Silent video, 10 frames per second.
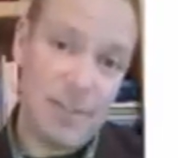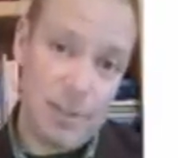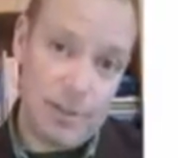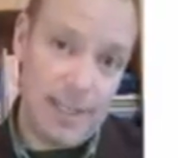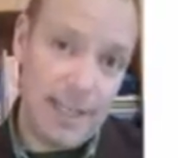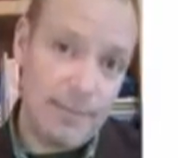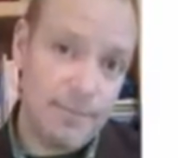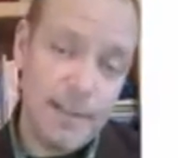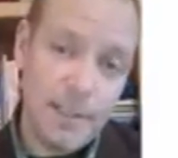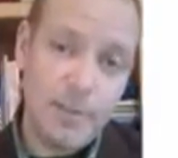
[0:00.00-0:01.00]
to do that,
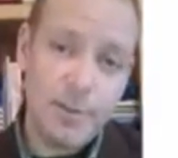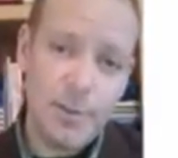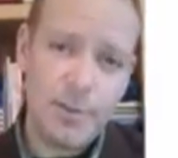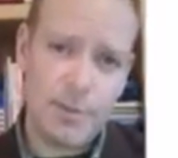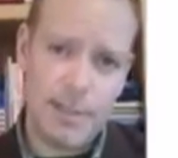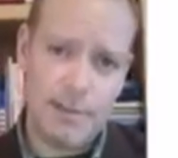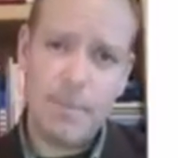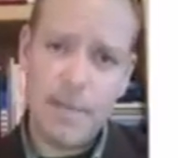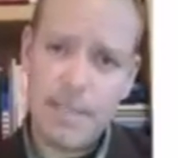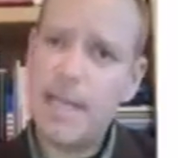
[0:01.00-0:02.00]
then you should do it.
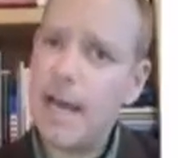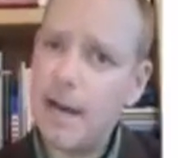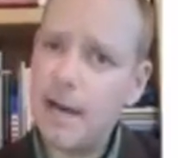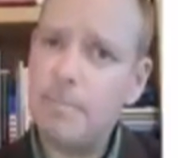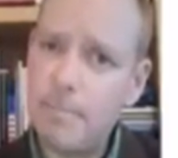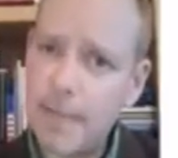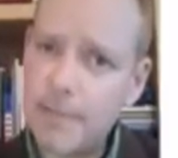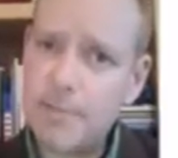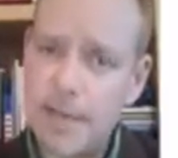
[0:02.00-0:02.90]
But it's not our best